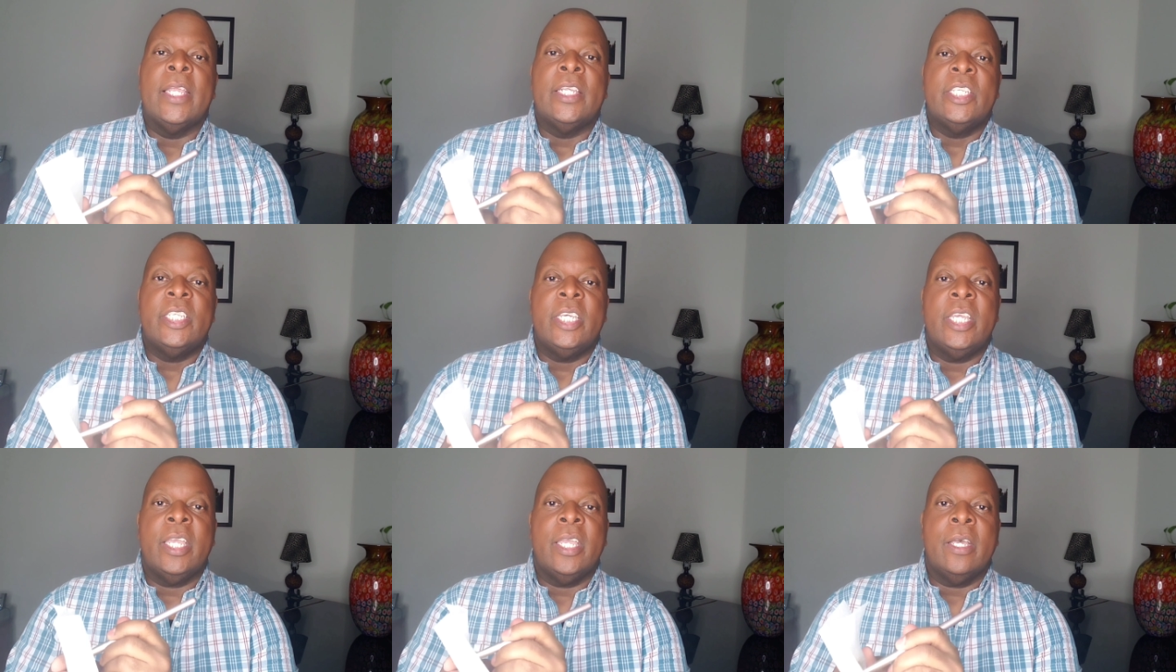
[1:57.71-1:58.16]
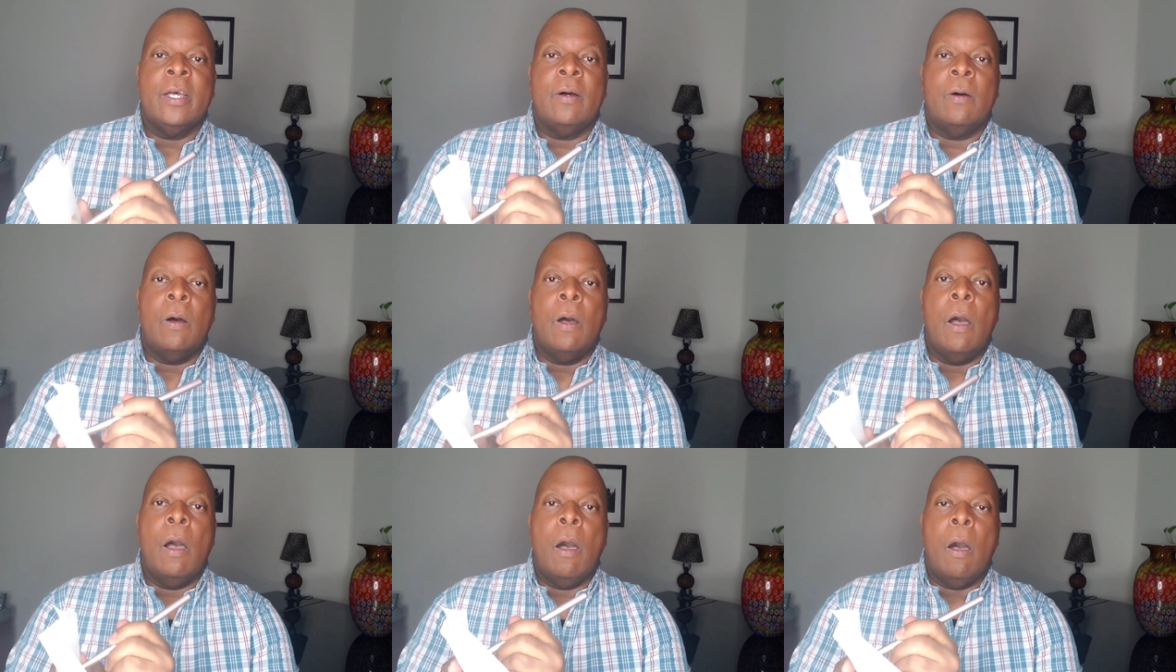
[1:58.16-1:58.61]

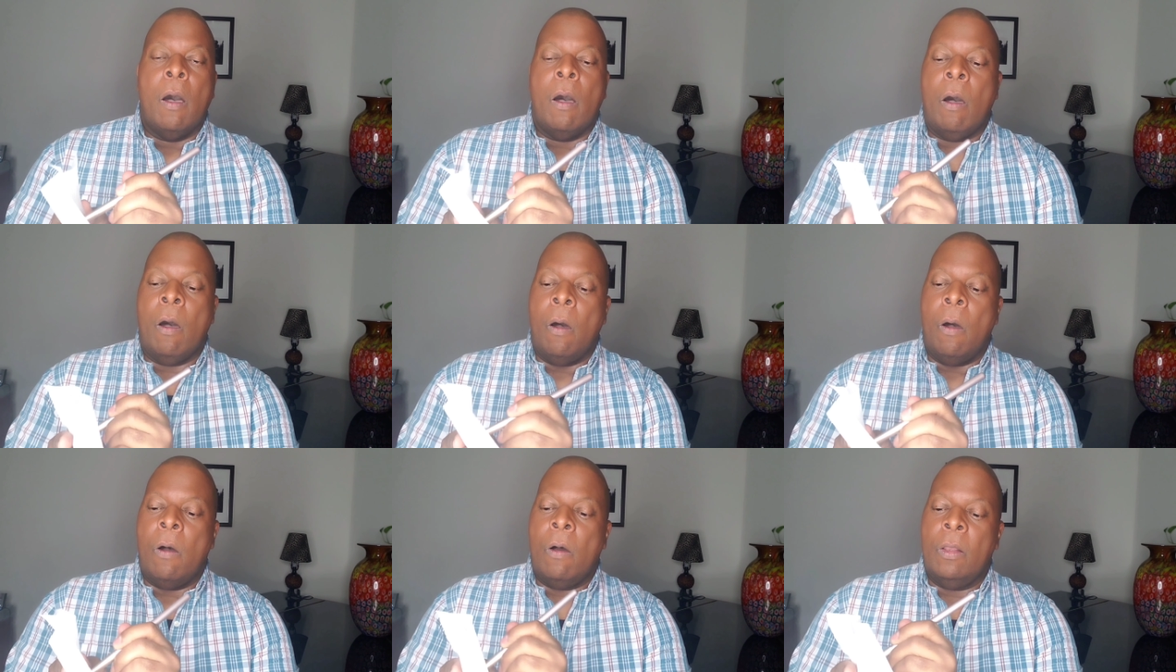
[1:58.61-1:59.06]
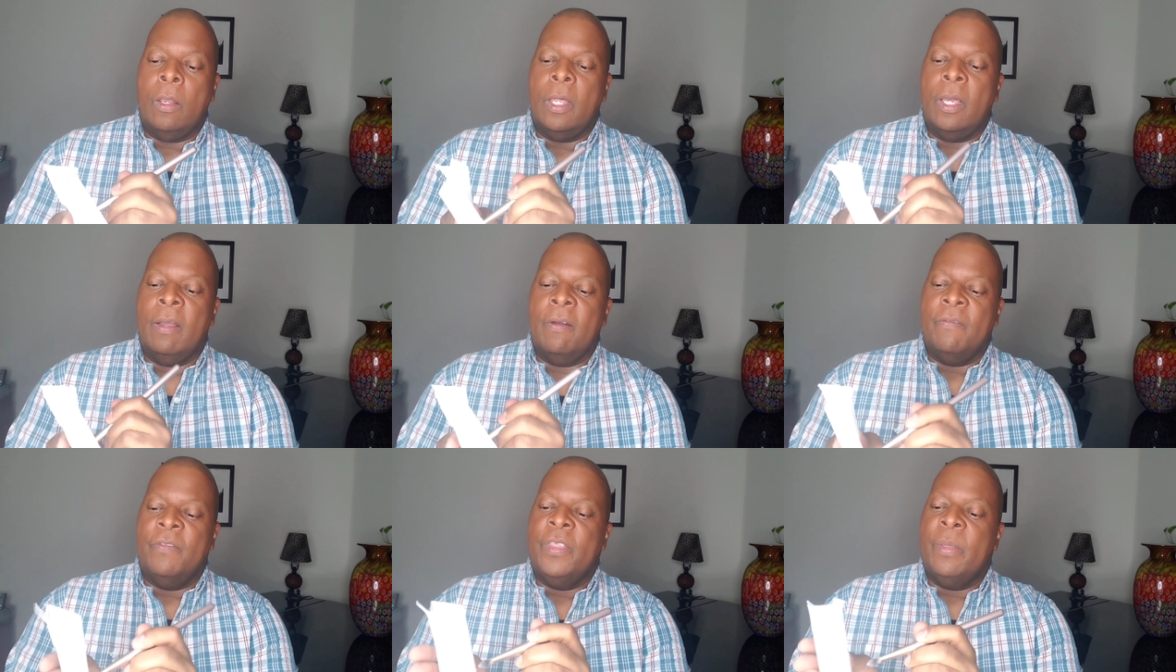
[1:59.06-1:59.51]
until
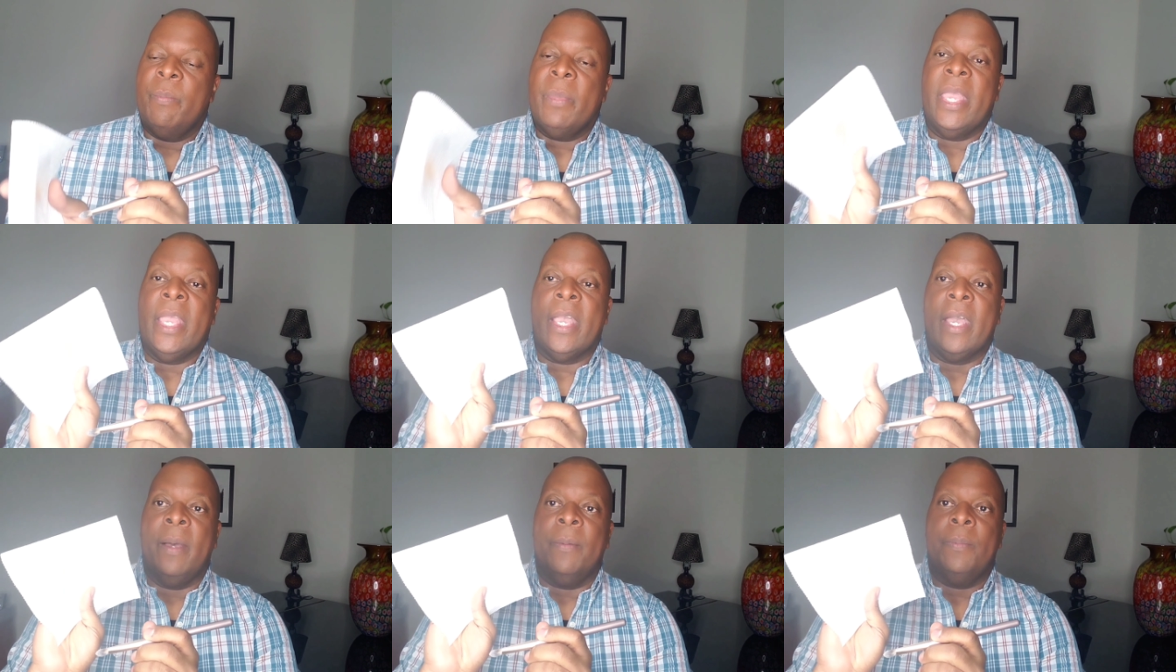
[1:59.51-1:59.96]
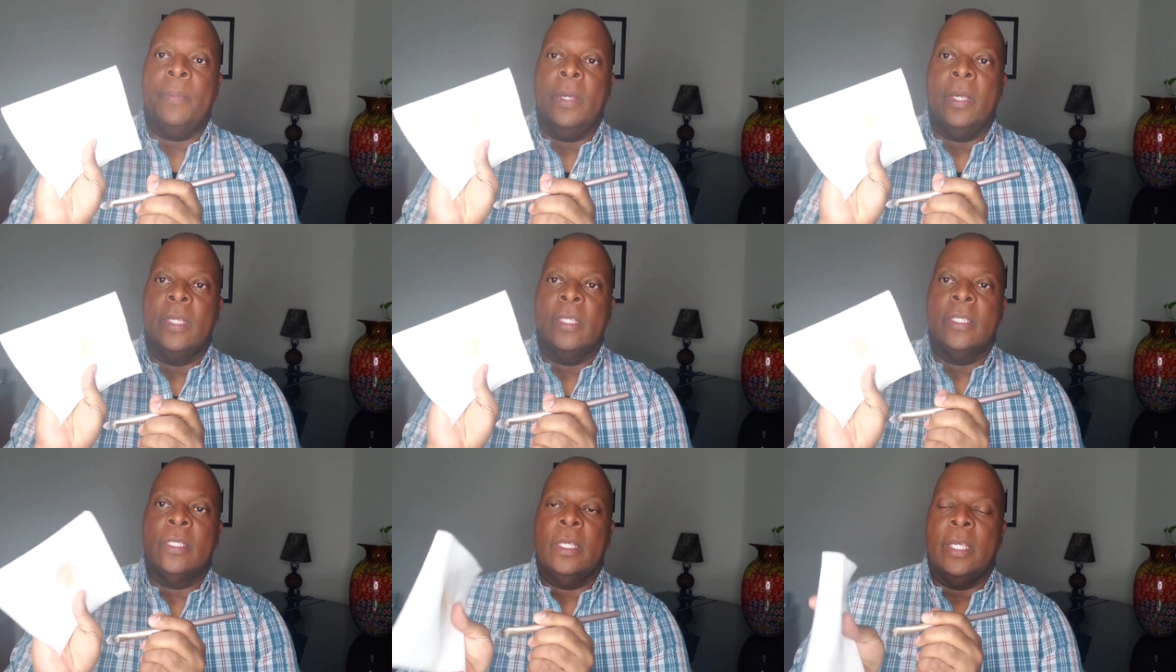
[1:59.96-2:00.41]
all of the
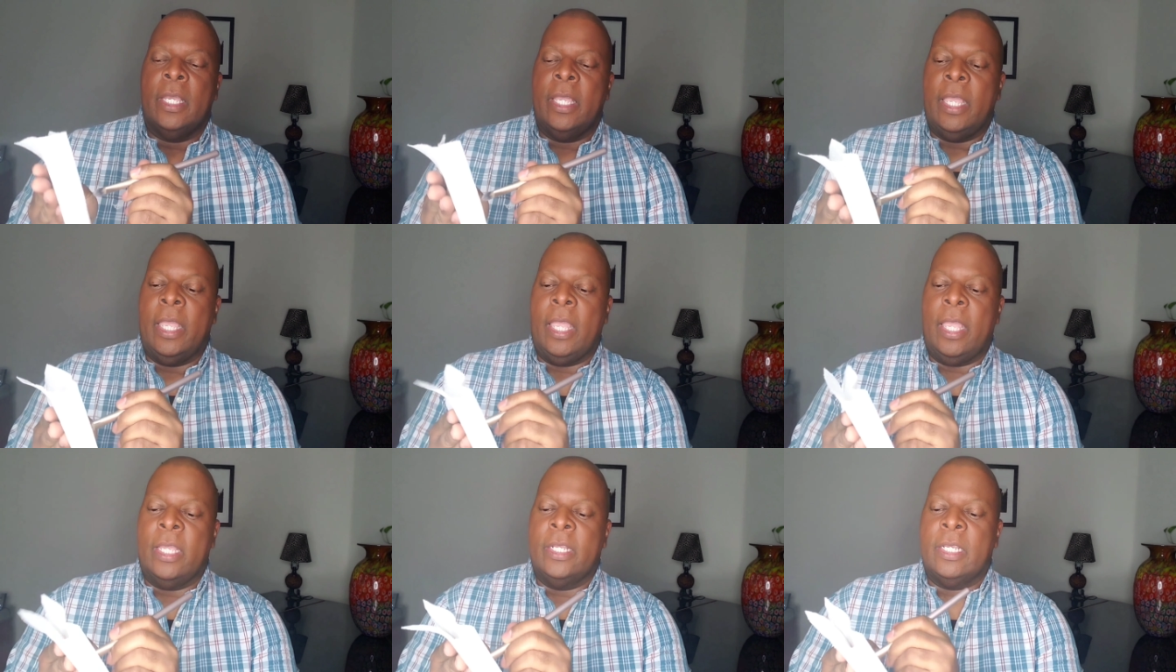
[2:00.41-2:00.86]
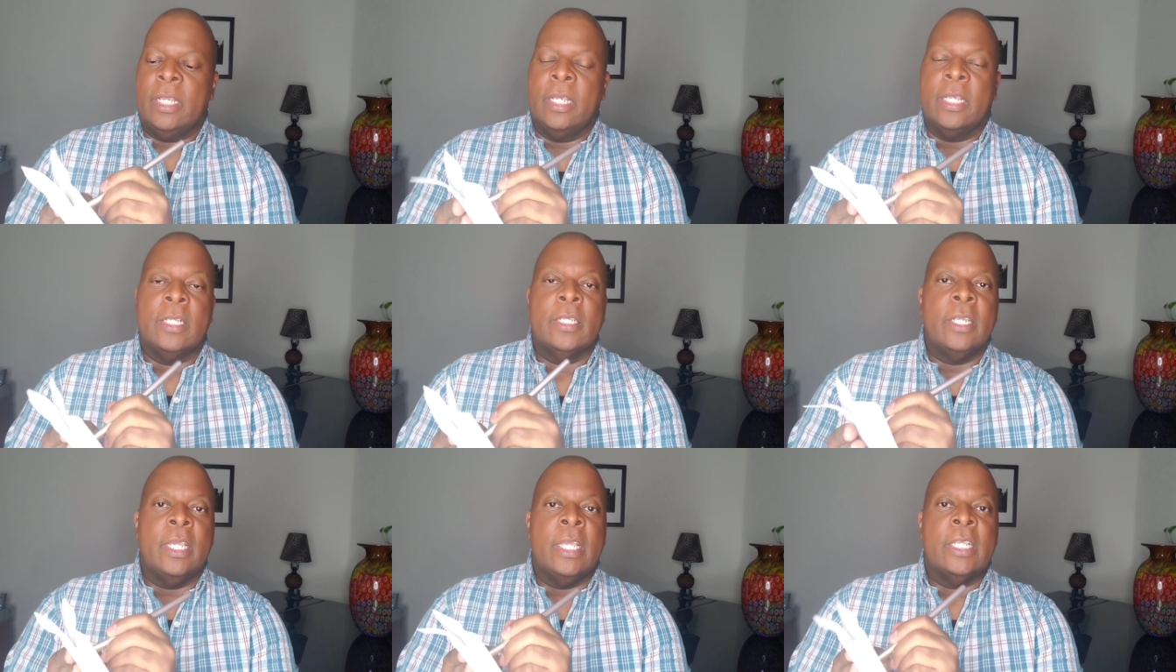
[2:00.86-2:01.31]
makeup
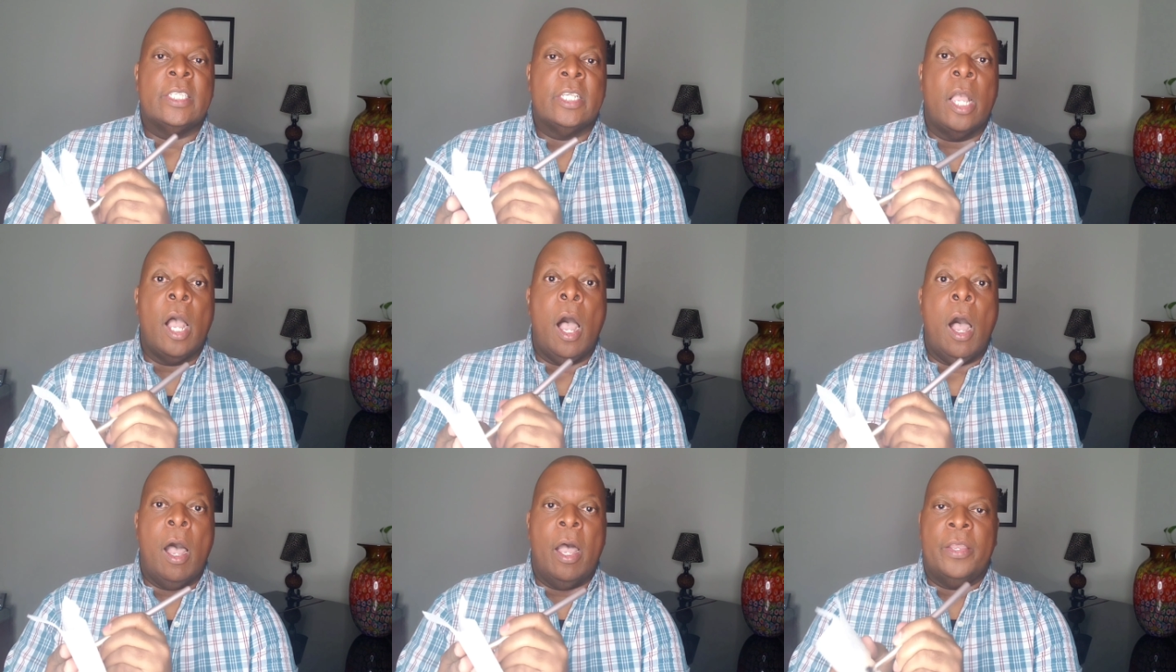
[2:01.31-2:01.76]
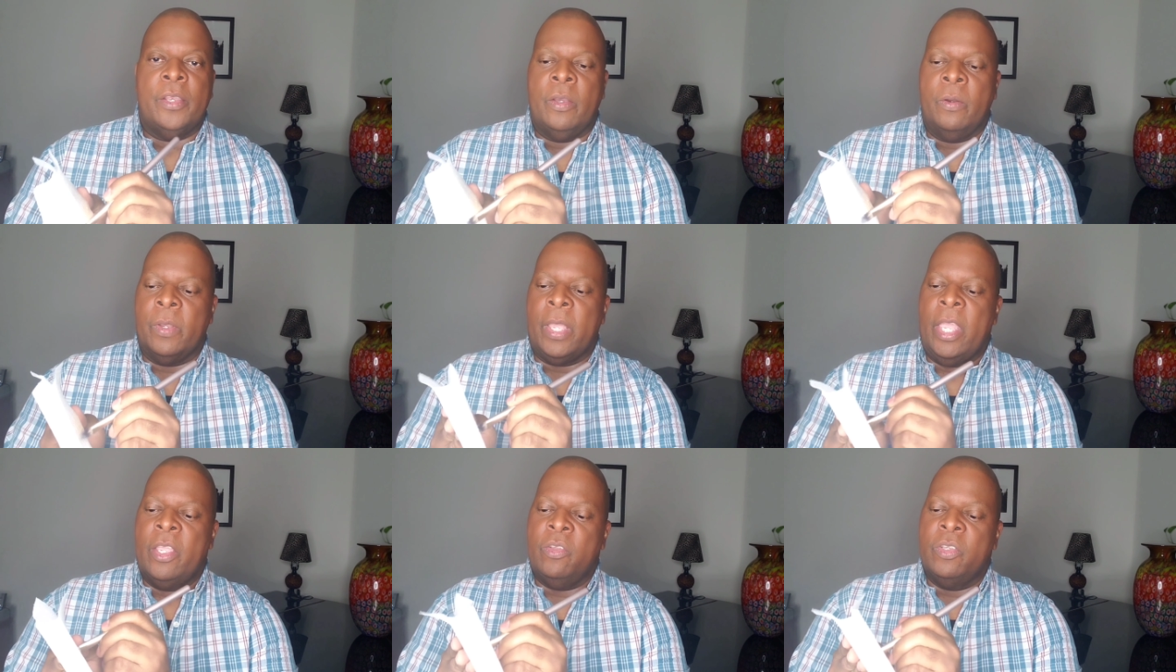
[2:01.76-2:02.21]
is gone.
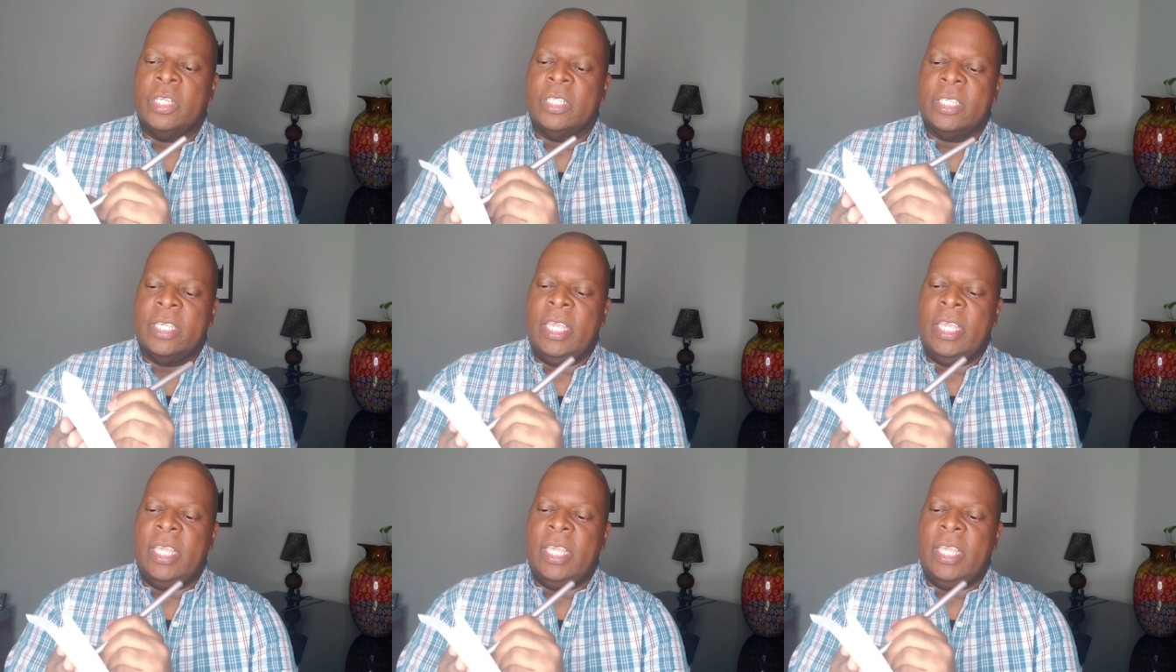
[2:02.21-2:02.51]
Okay, you